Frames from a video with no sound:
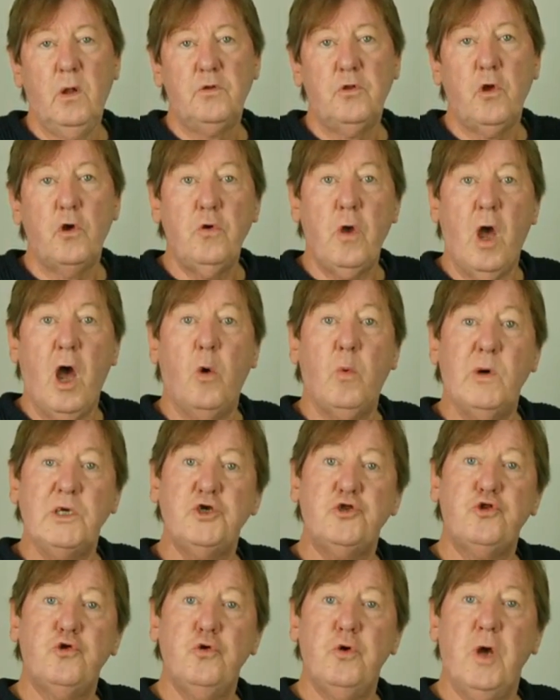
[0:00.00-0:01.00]
Now, I
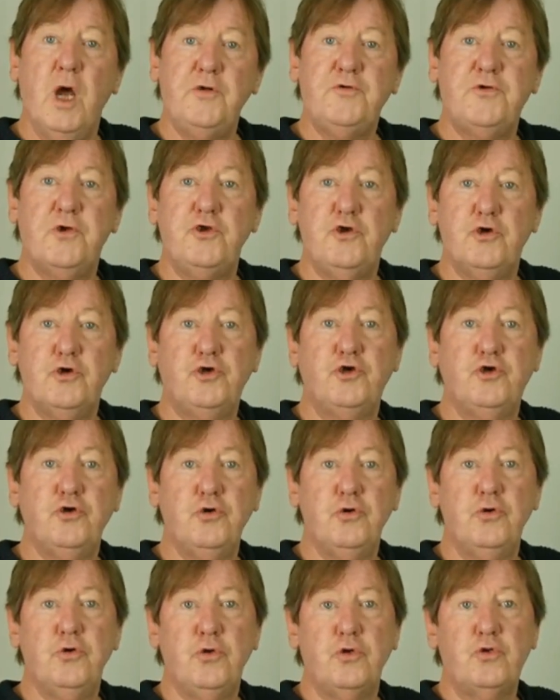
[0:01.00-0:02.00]
wish to introduce
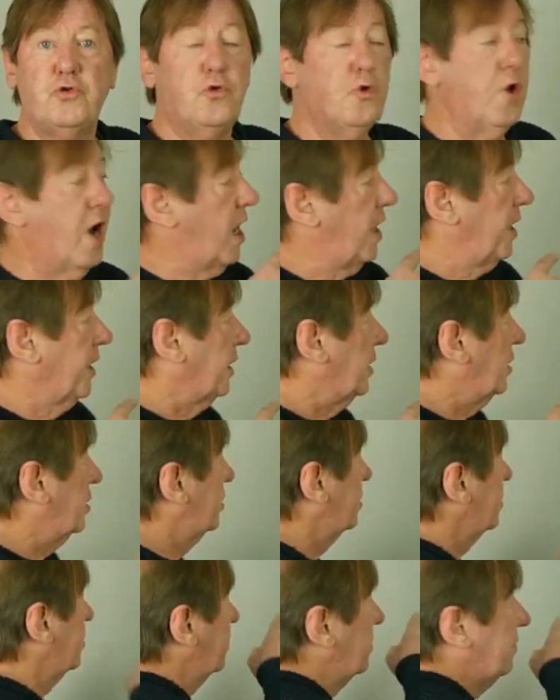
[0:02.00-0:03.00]
you to Alex.
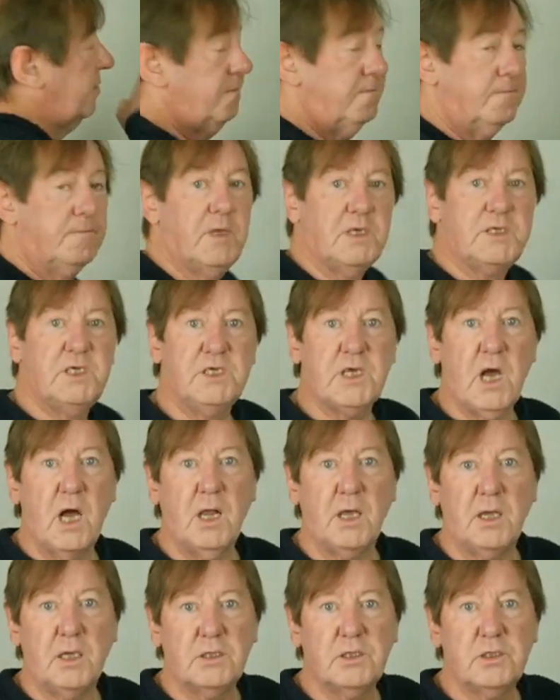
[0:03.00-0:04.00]
This is
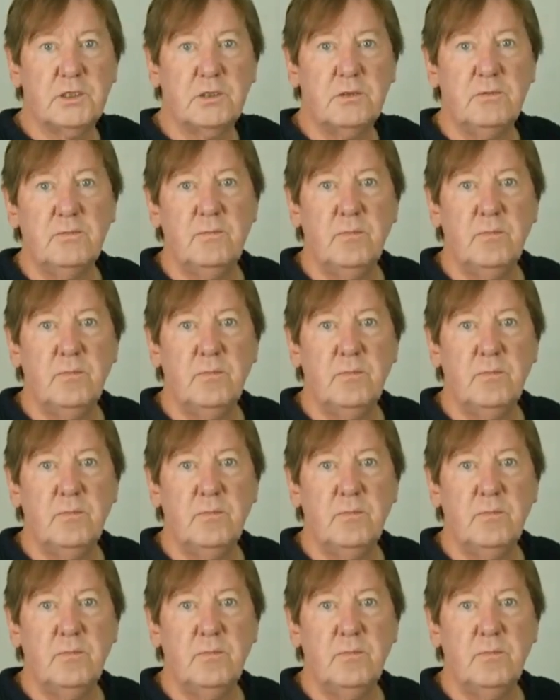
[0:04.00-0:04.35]
Alex.